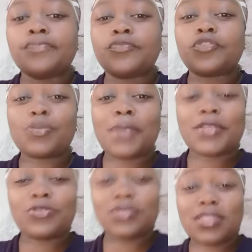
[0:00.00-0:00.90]
It's
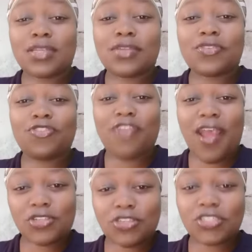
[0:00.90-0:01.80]
super sweet and then
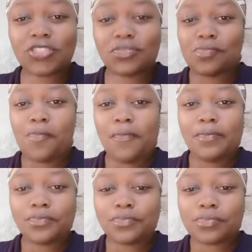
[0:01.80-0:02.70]
crunchy.
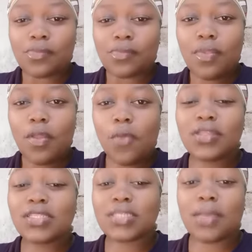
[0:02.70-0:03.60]

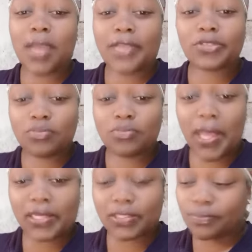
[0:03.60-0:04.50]
With some
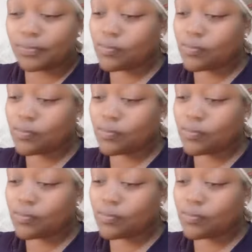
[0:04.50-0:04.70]
kachumbari.